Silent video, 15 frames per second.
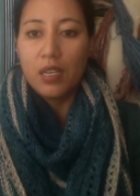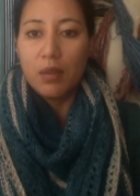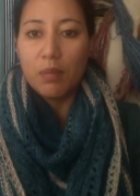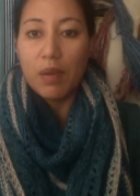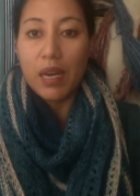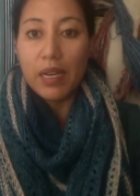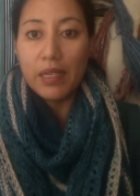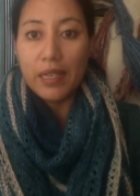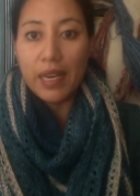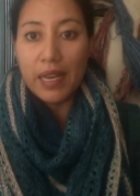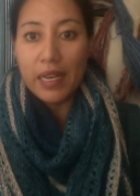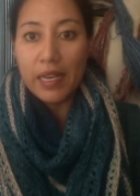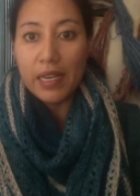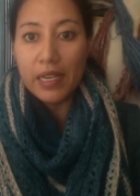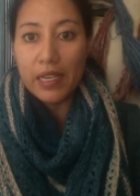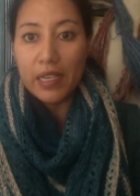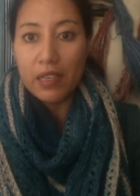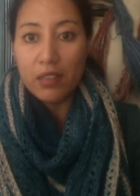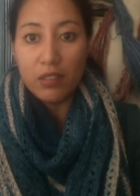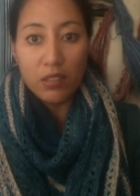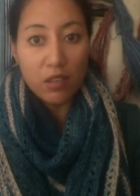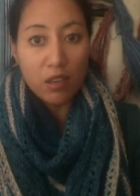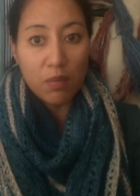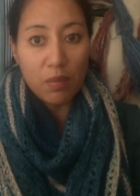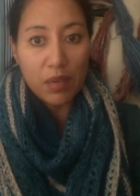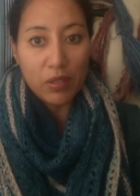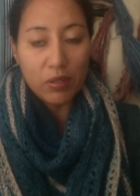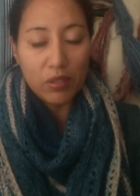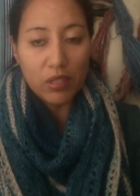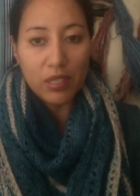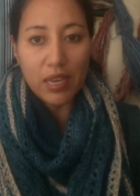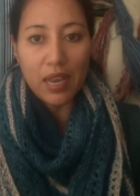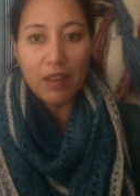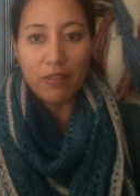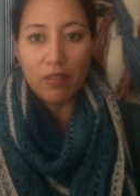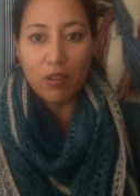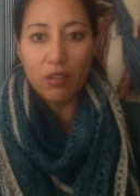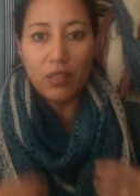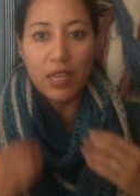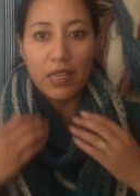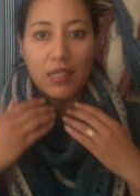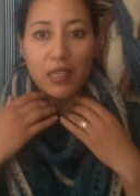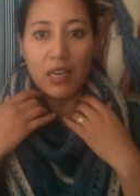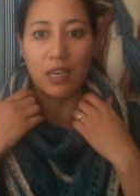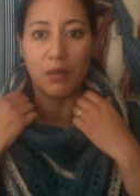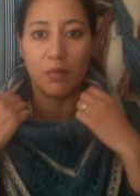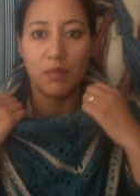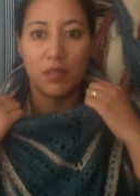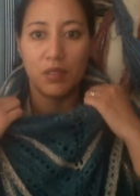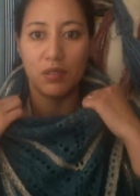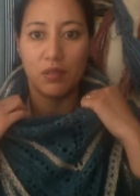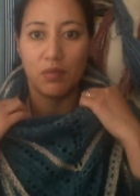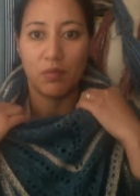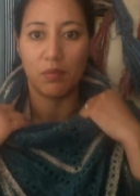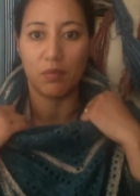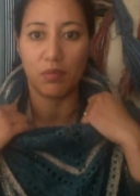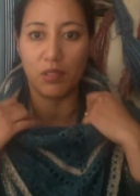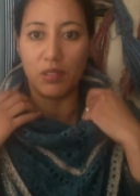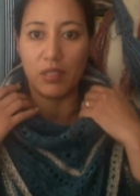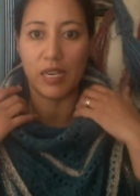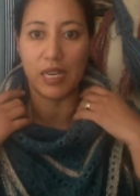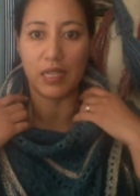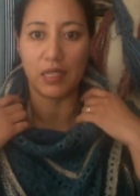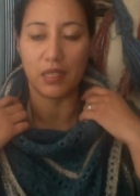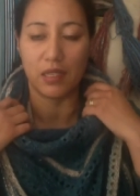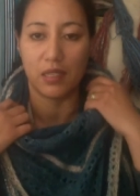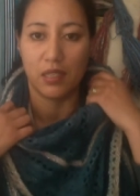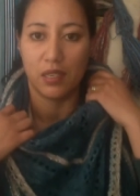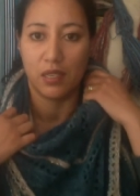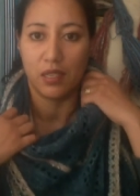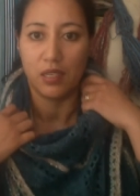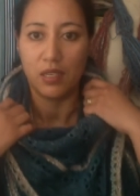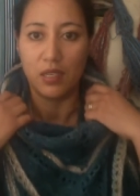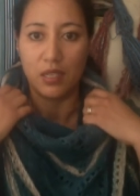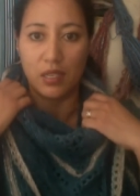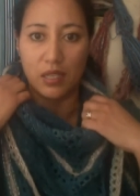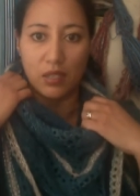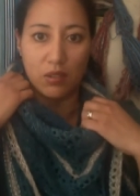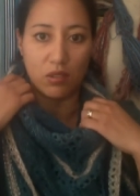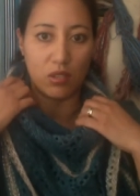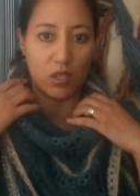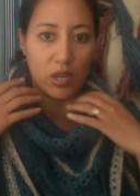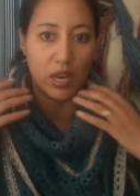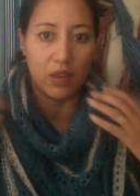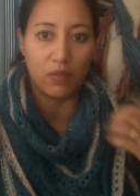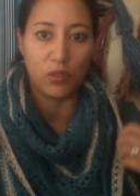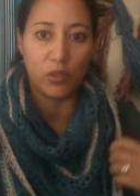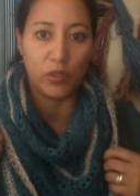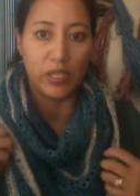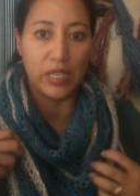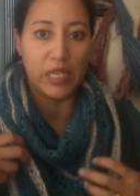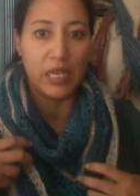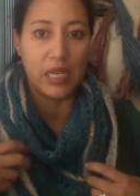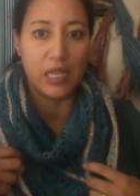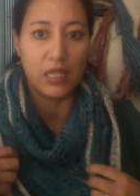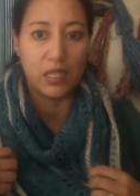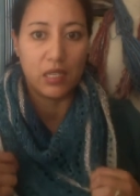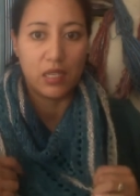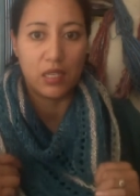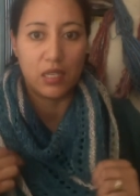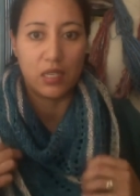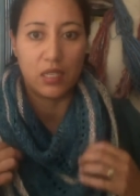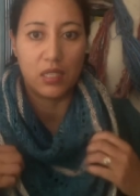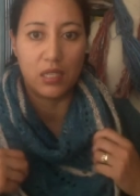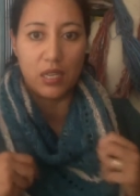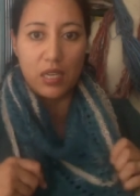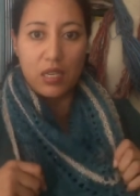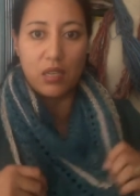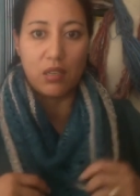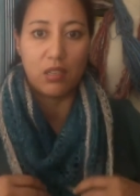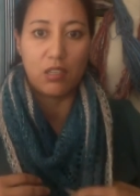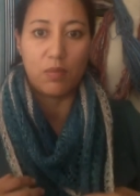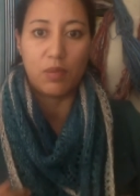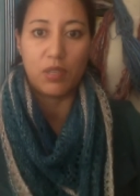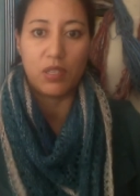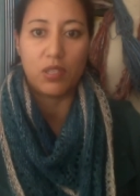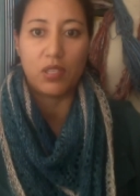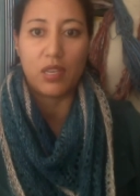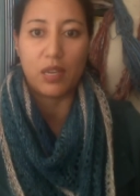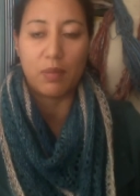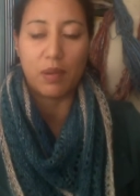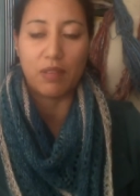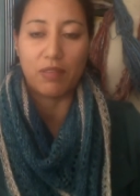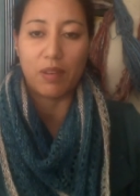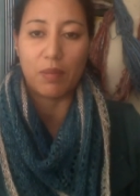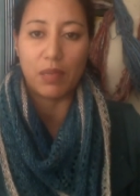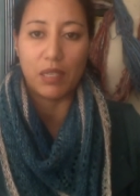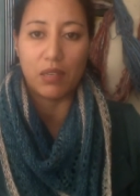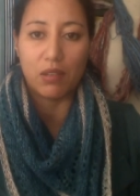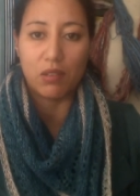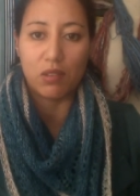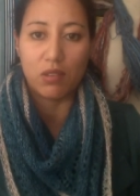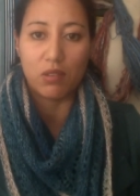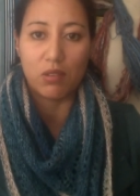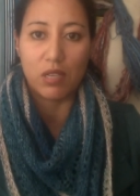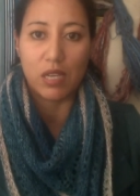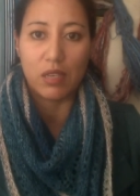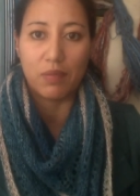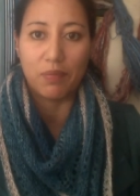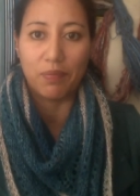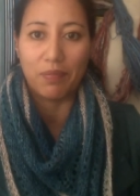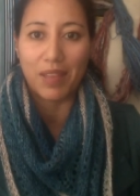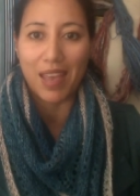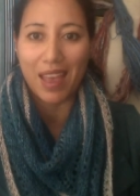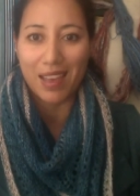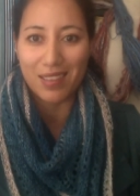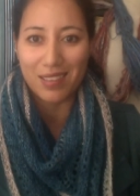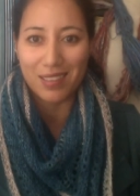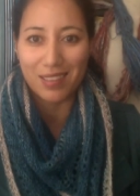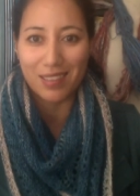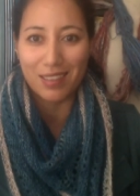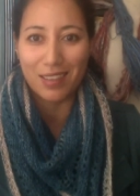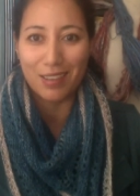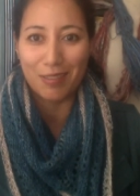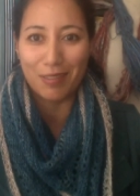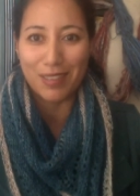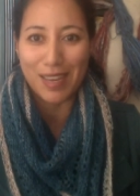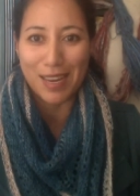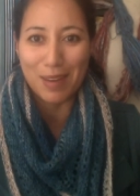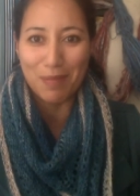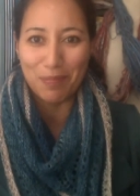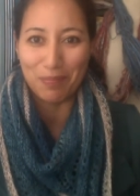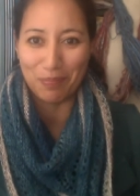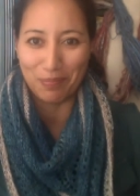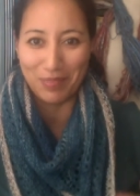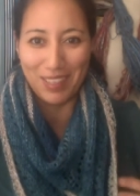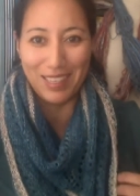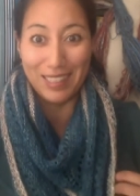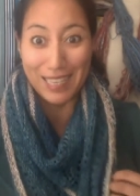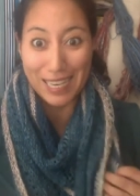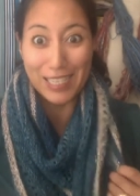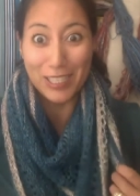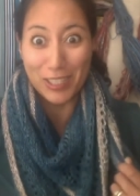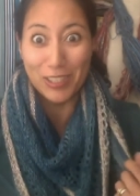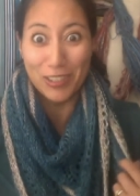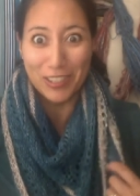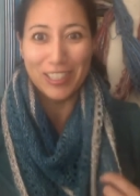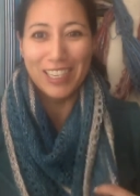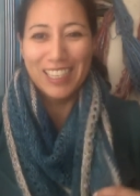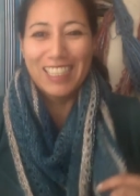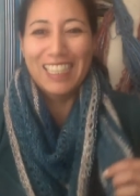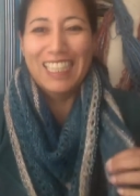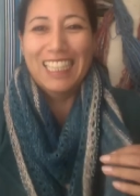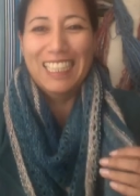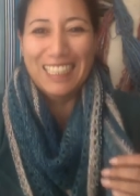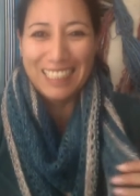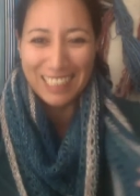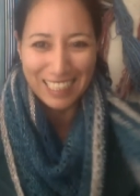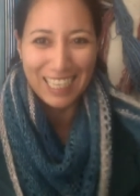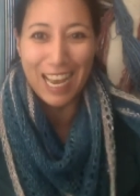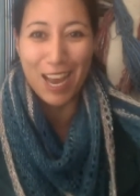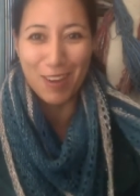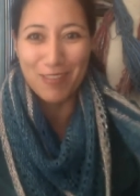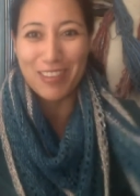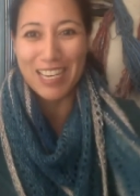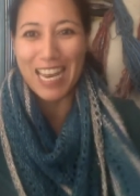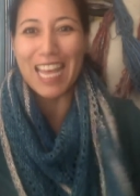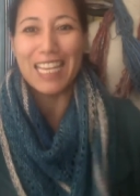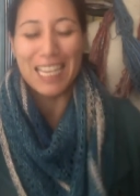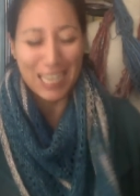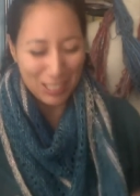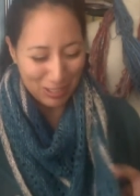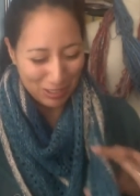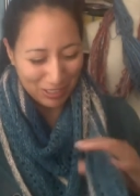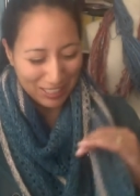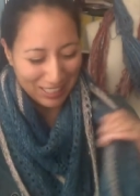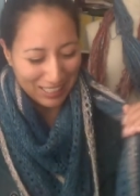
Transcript: my day job, I do not have all that time to knit. And also I have 3 kids and a husband, and my family also ask a lot of time. They should. I'm glad they do.